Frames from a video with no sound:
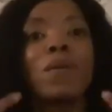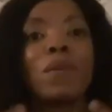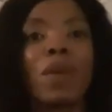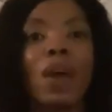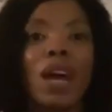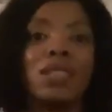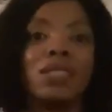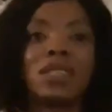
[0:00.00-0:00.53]

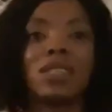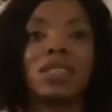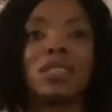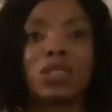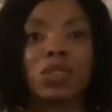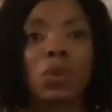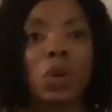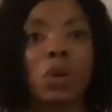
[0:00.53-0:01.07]
write
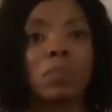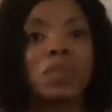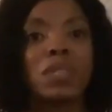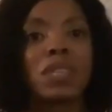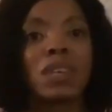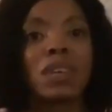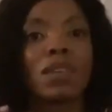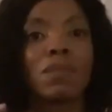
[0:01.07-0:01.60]
the
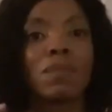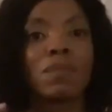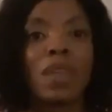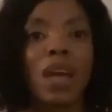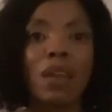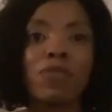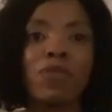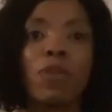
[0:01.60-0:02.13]
scripts
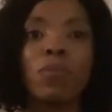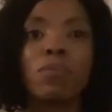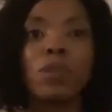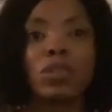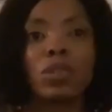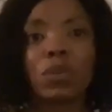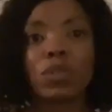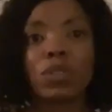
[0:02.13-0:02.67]
that form
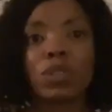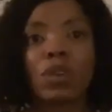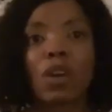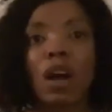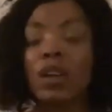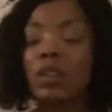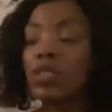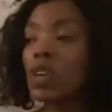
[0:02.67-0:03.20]
your social
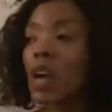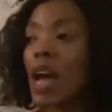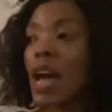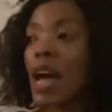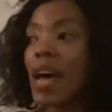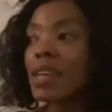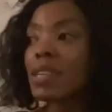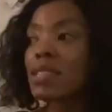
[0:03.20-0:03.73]

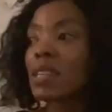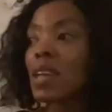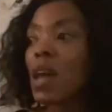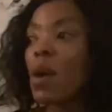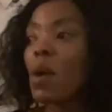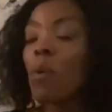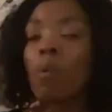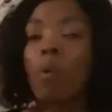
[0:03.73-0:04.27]
contracts,
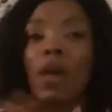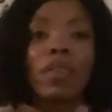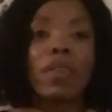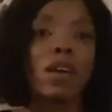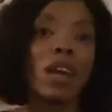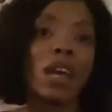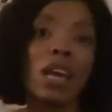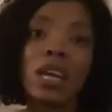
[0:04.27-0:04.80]

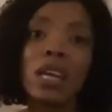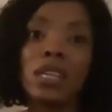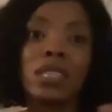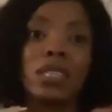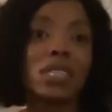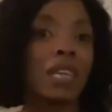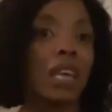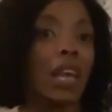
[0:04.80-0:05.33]
whether
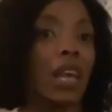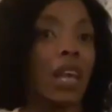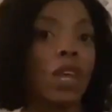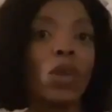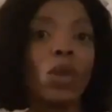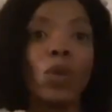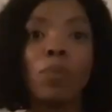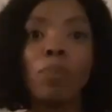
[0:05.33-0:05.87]
it's
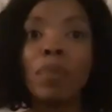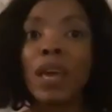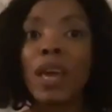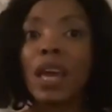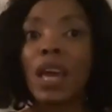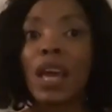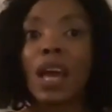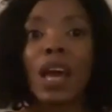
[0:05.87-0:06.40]
you
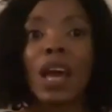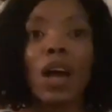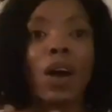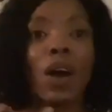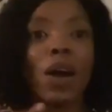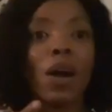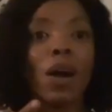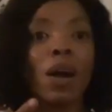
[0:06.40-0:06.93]
being
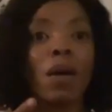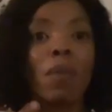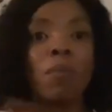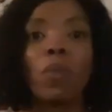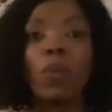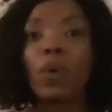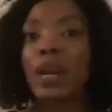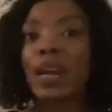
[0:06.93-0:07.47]

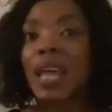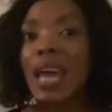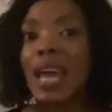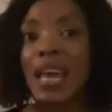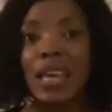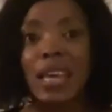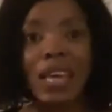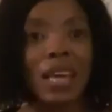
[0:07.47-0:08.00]

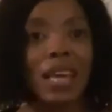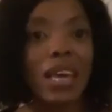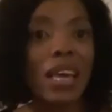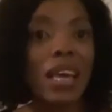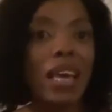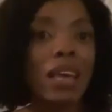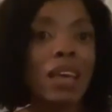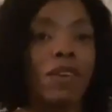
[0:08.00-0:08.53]

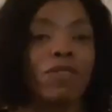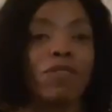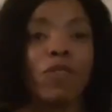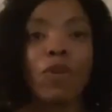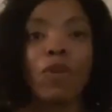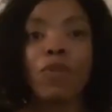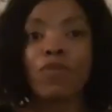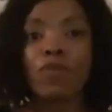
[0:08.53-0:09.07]
moreki
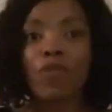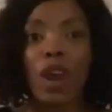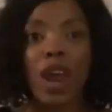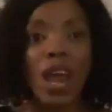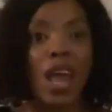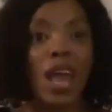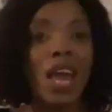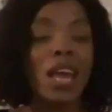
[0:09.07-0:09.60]
for your
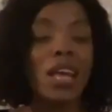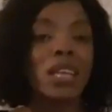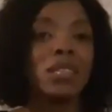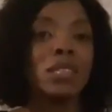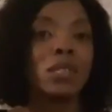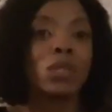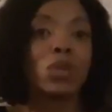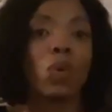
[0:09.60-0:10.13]

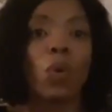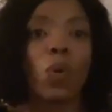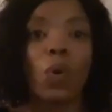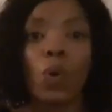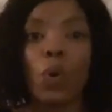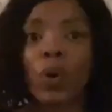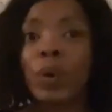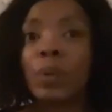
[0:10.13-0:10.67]
friends,
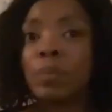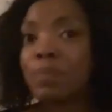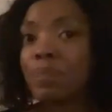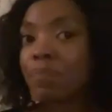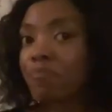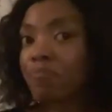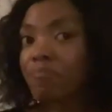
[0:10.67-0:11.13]
or